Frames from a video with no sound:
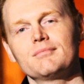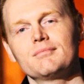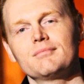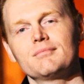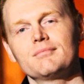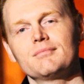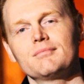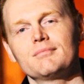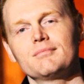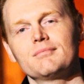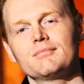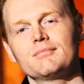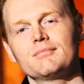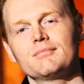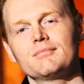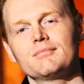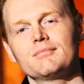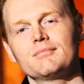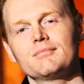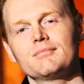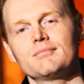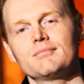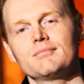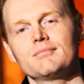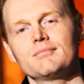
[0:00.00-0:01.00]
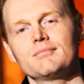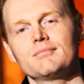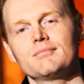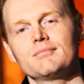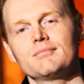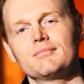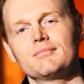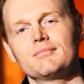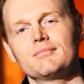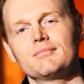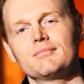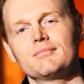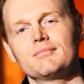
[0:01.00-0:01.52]

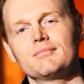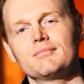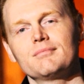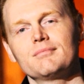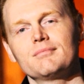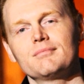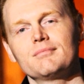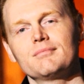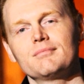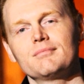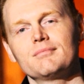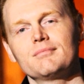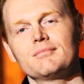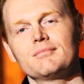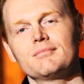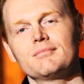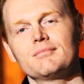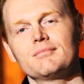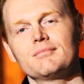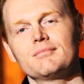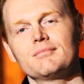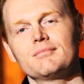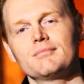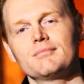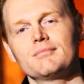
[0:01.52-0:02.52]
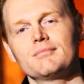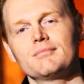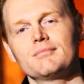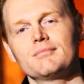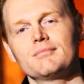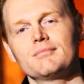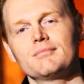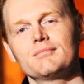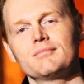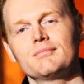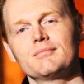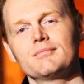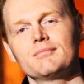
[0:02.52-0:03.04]

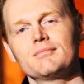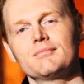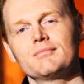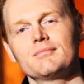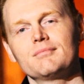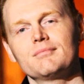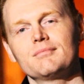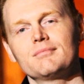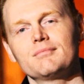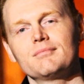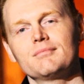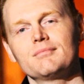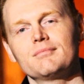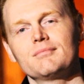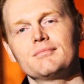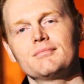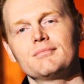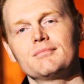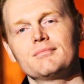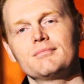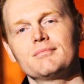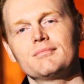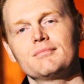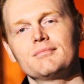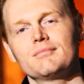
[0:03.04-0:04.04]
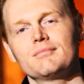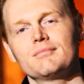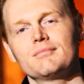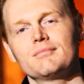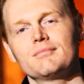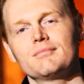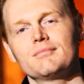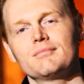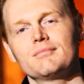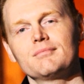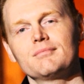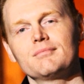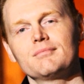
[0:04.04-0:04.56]

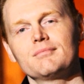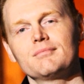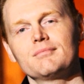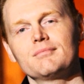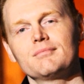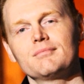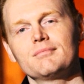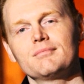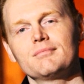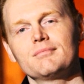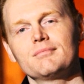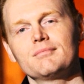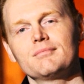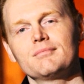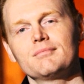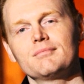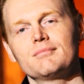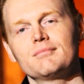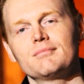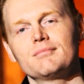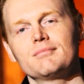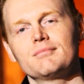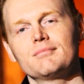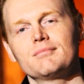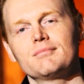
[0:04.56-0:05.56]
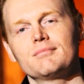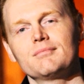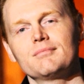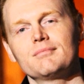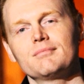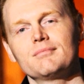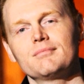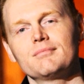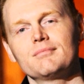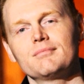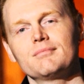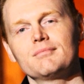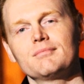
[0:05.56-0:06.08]

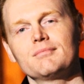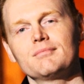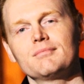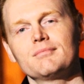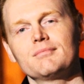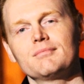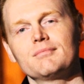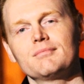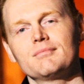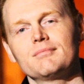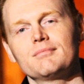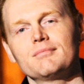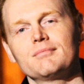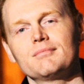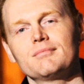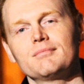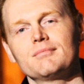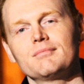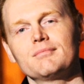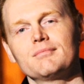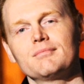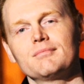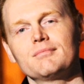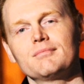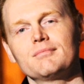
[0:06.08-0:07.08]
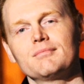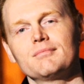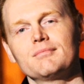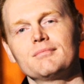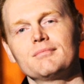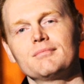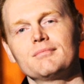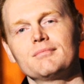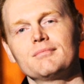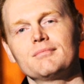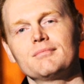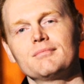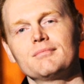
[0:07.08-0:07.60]

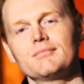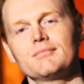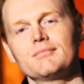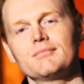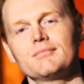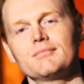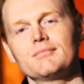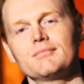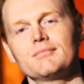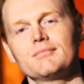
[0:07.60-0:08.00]
The face doesn't move, so there is nothing to read.